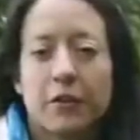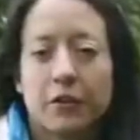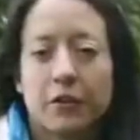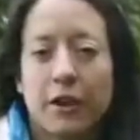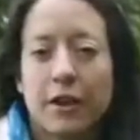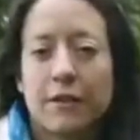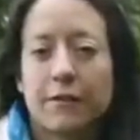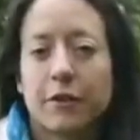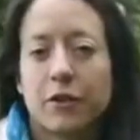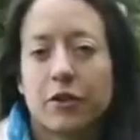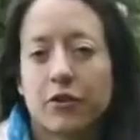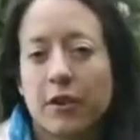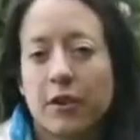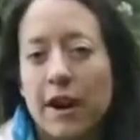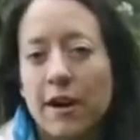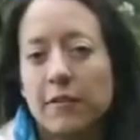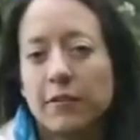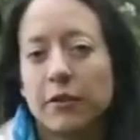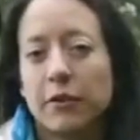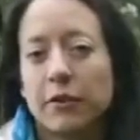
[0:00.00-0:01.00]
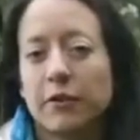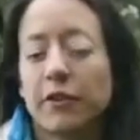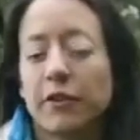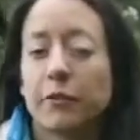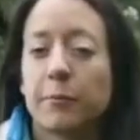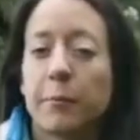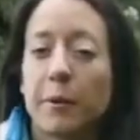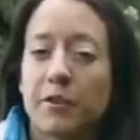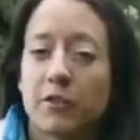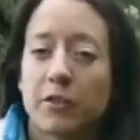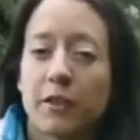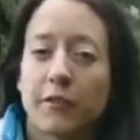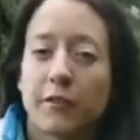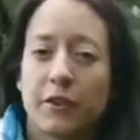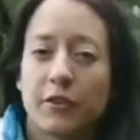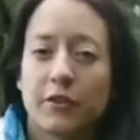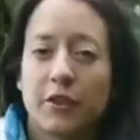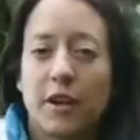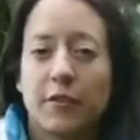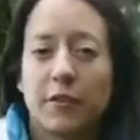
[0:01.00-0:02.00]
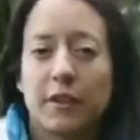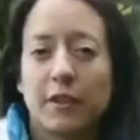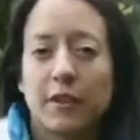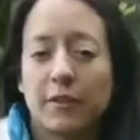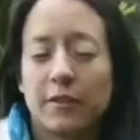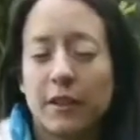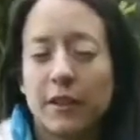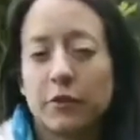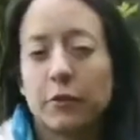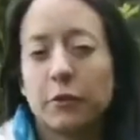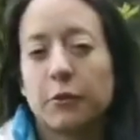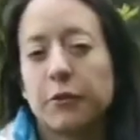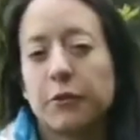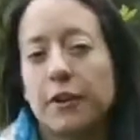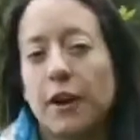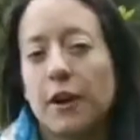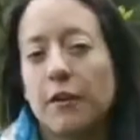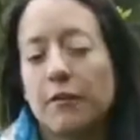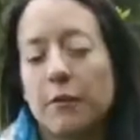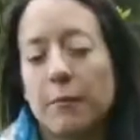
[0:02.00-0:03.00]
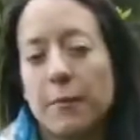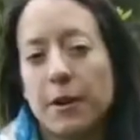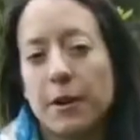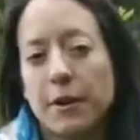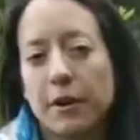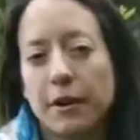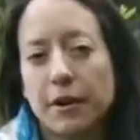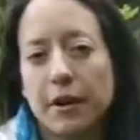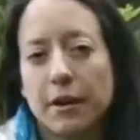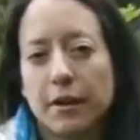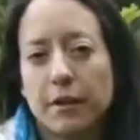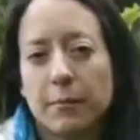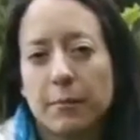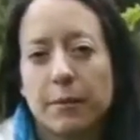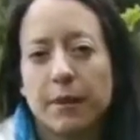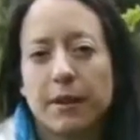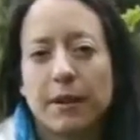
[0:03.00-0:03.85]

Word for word: is great for travelers, especially if you're traveling to Central or South America,